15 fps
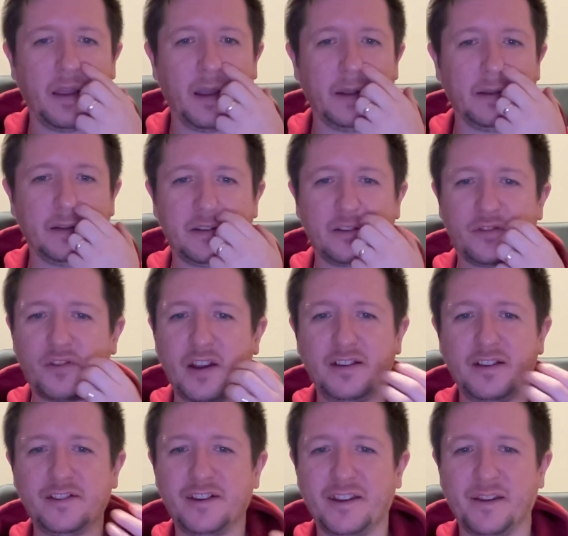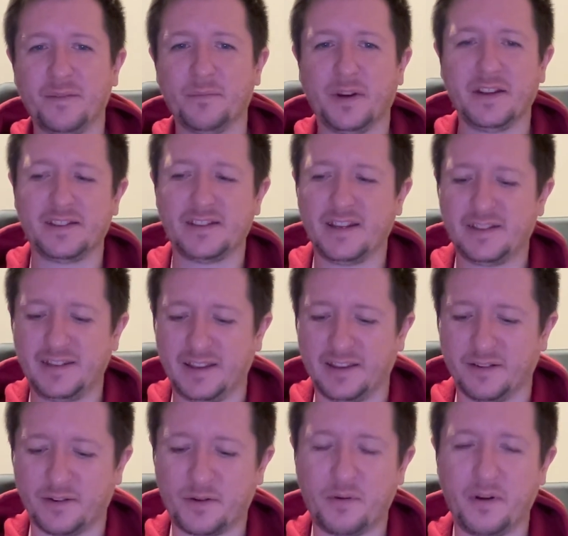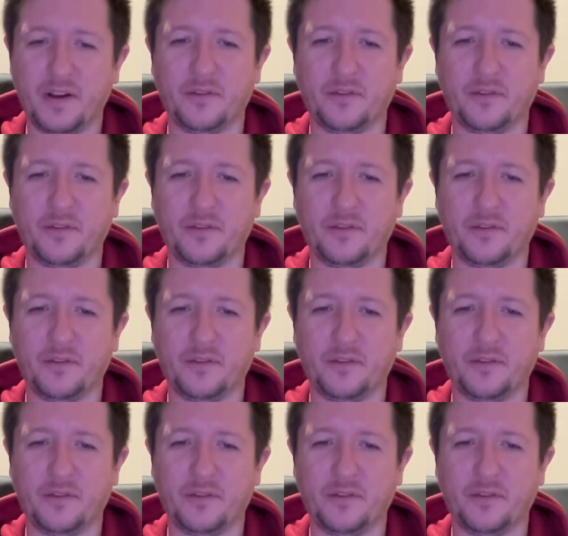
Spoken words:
And strangely, in my city, there are quite